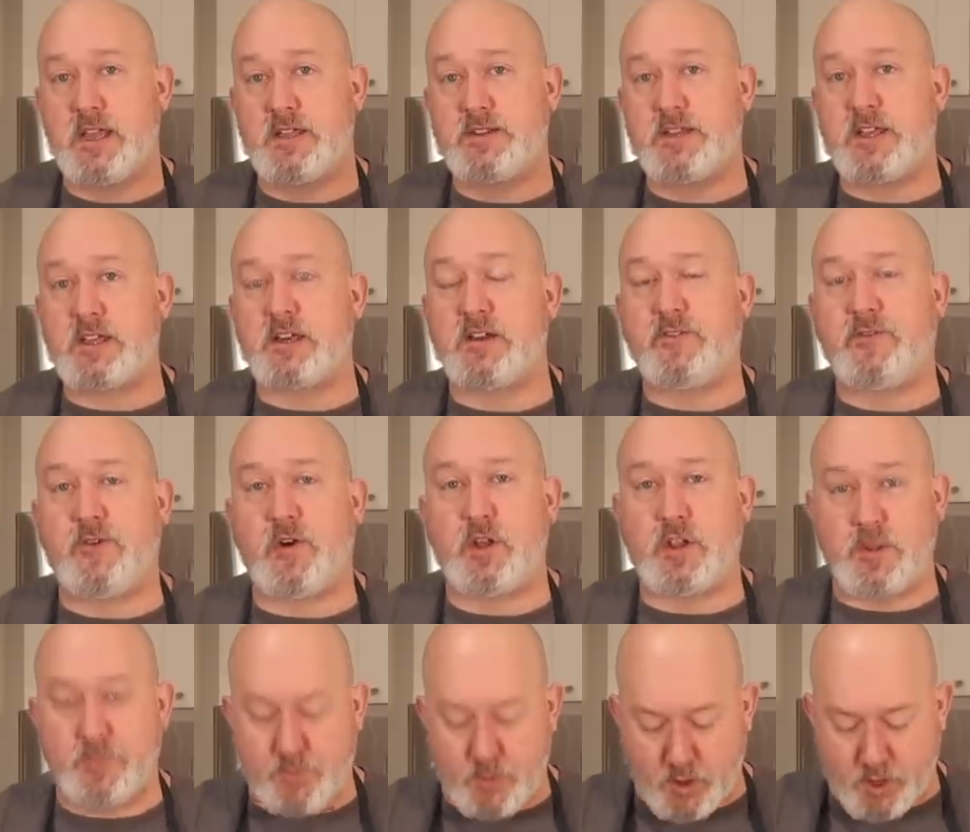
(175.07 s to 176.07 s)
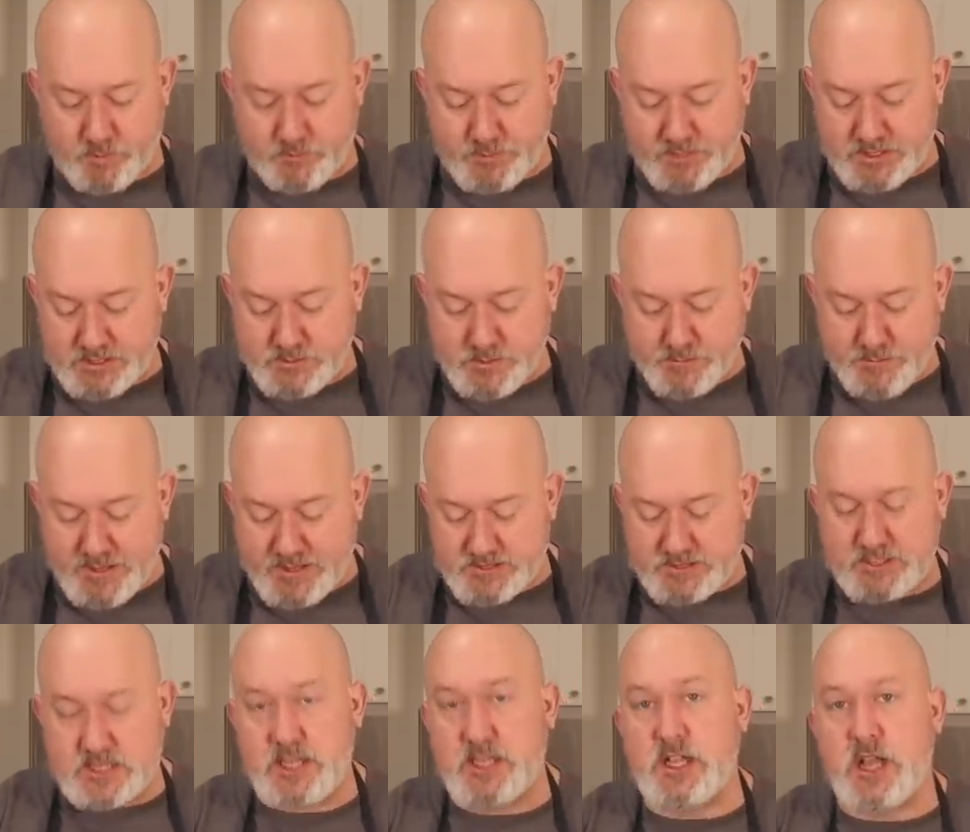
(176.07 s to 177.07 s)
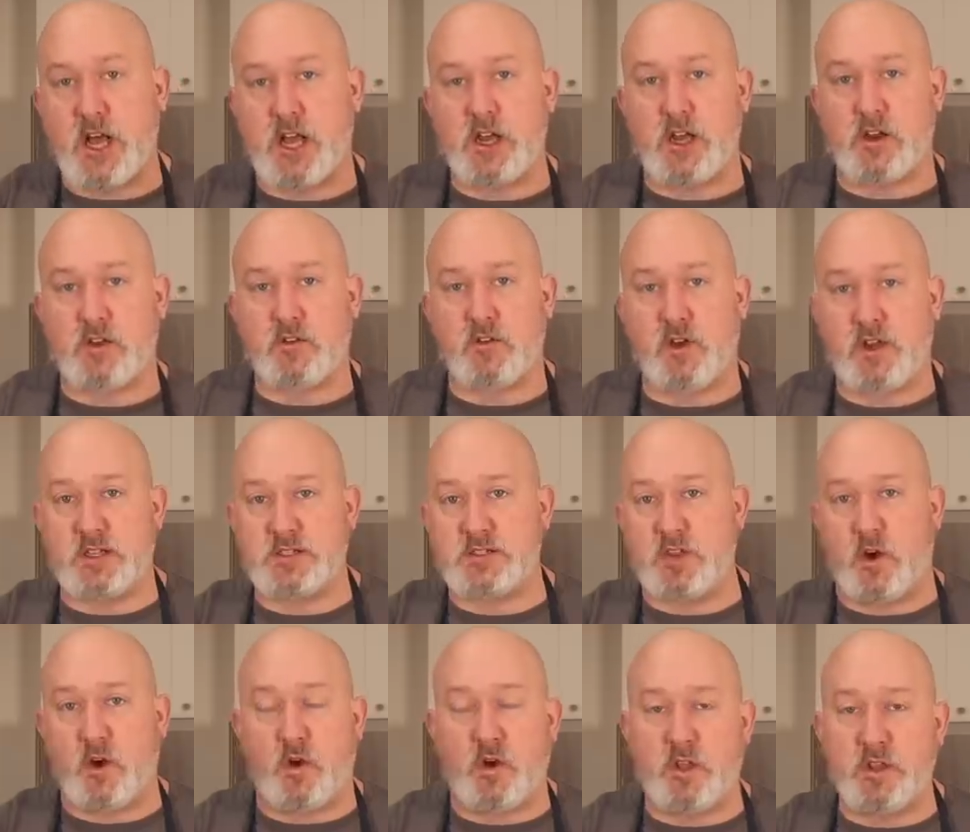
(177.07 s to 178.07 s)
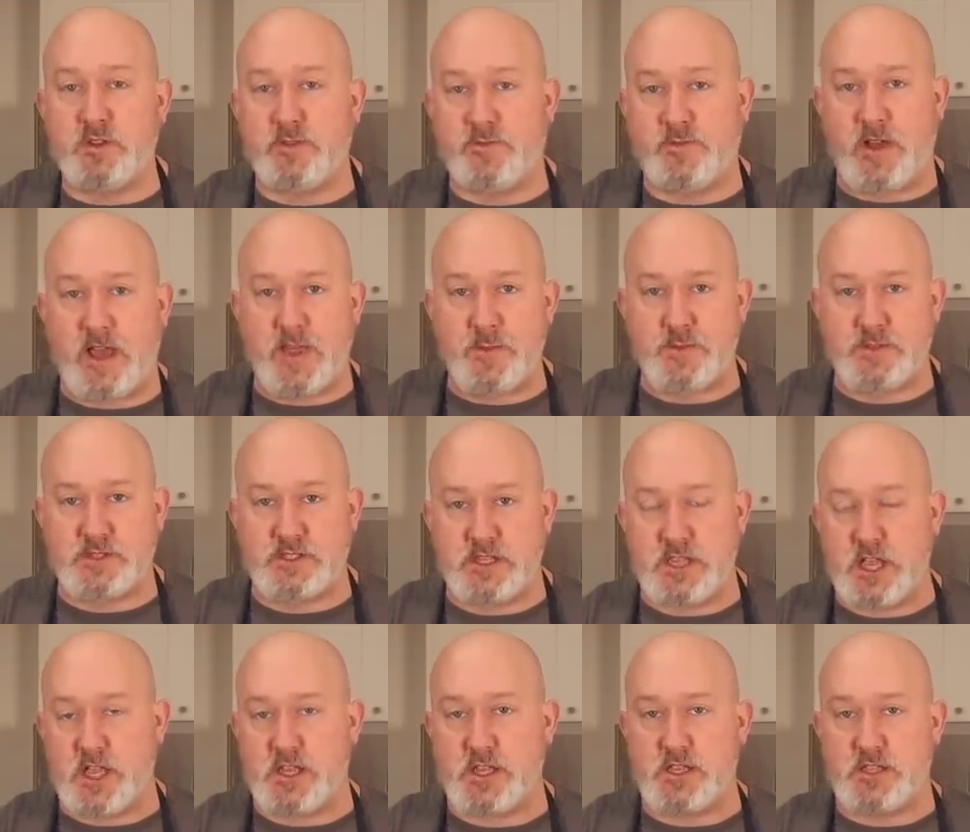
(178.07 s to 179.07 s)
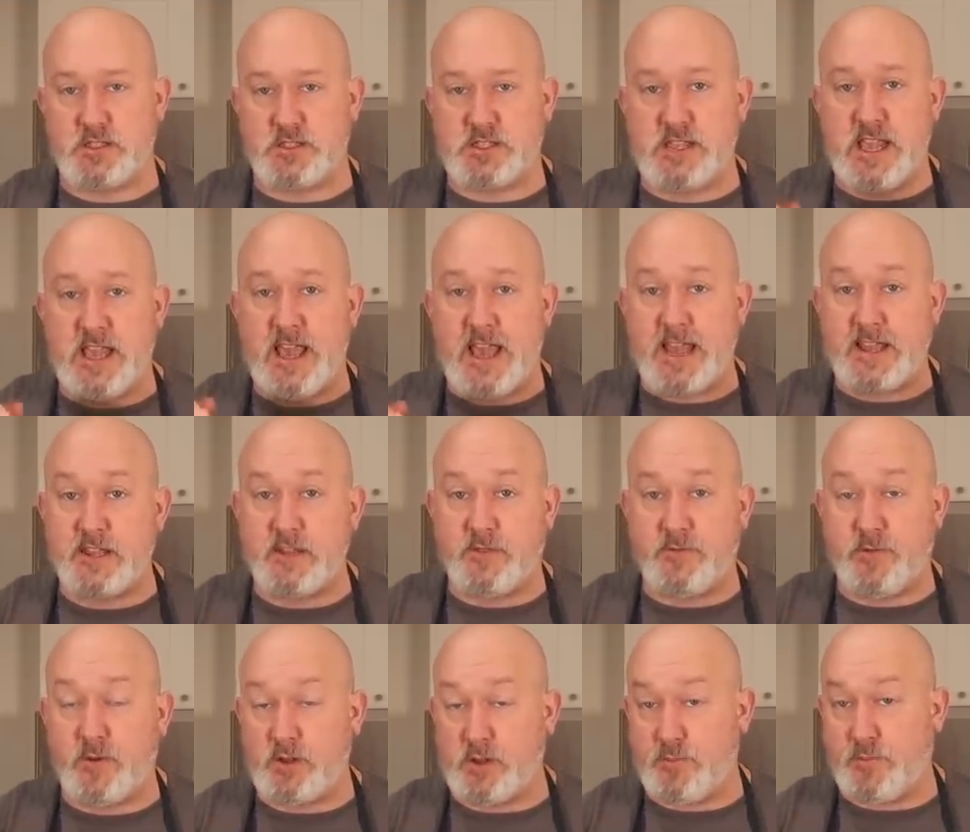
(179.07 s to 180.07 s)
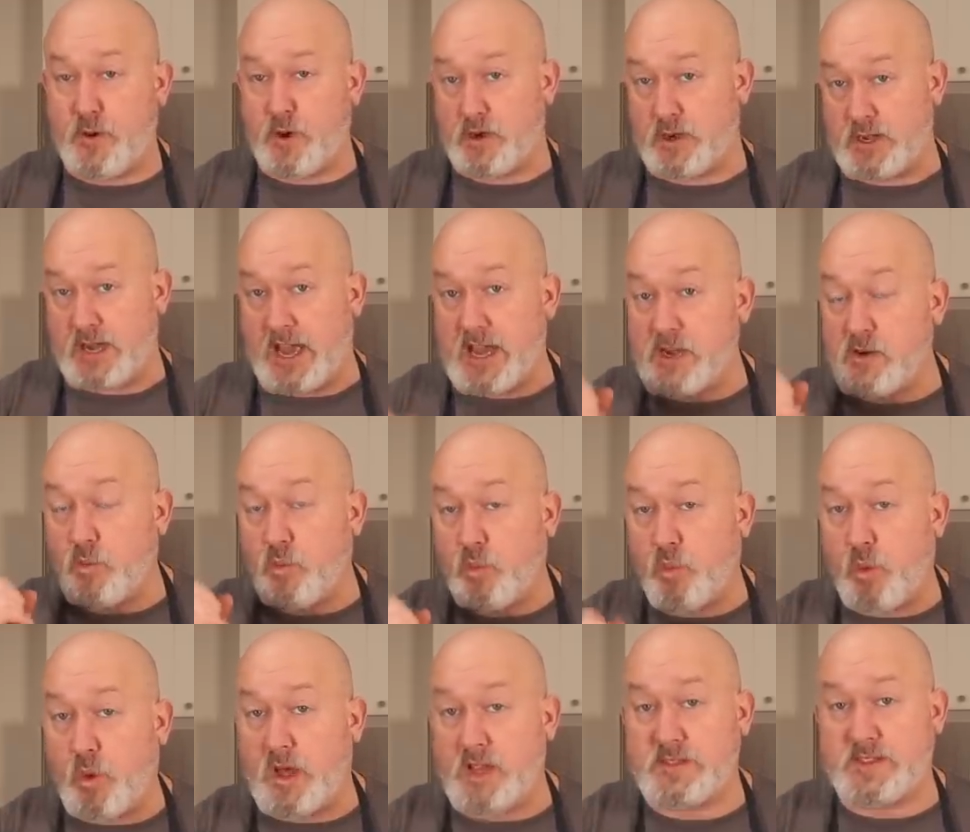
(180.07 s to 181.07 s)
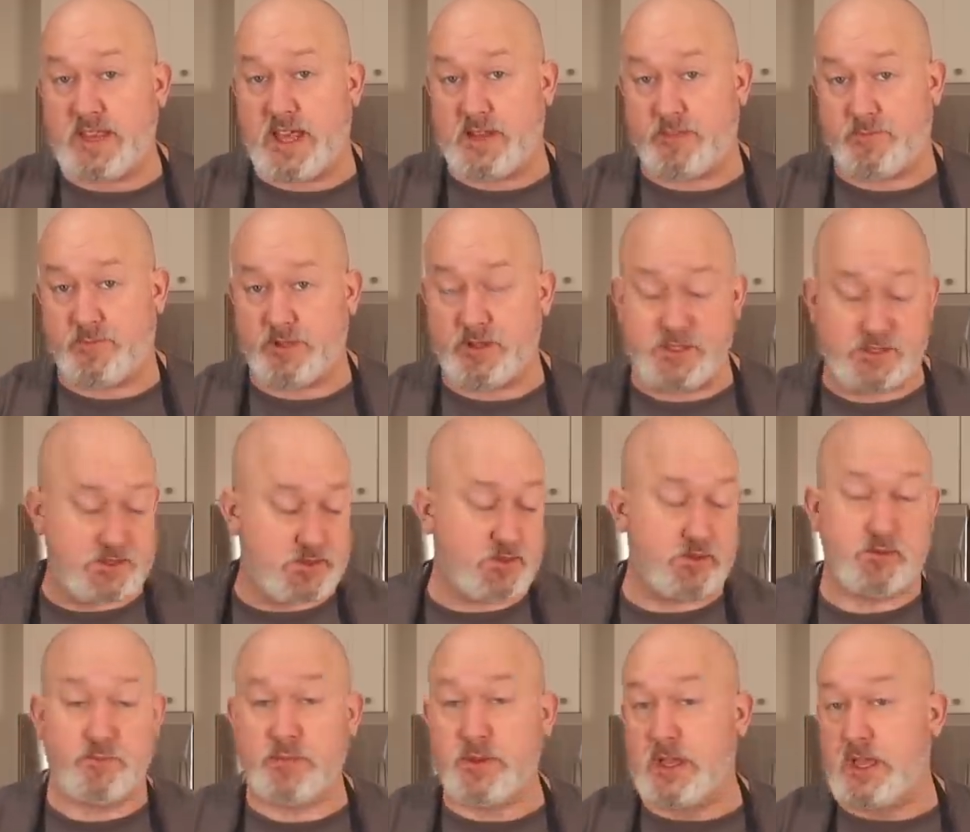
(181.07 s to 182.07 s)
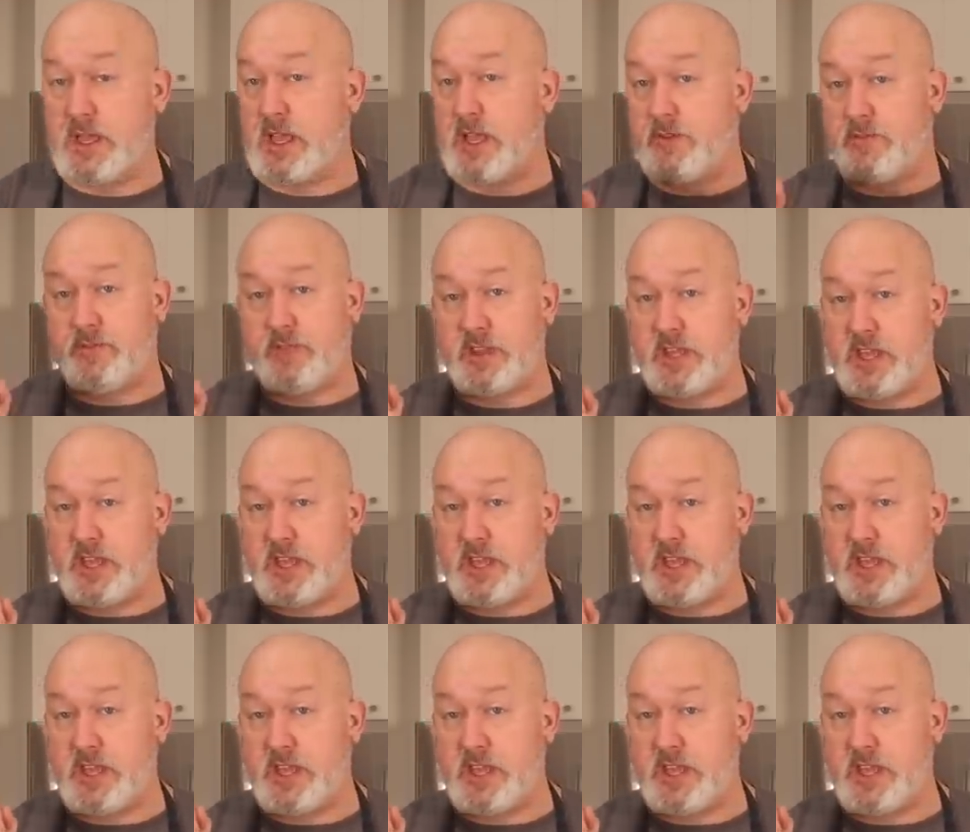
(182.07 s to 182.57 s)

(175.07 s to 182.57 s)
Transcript: they're gonna fall apart because we basically cut across all the fibers in the onions and they'll fall apart. And I don't want that for this soup. For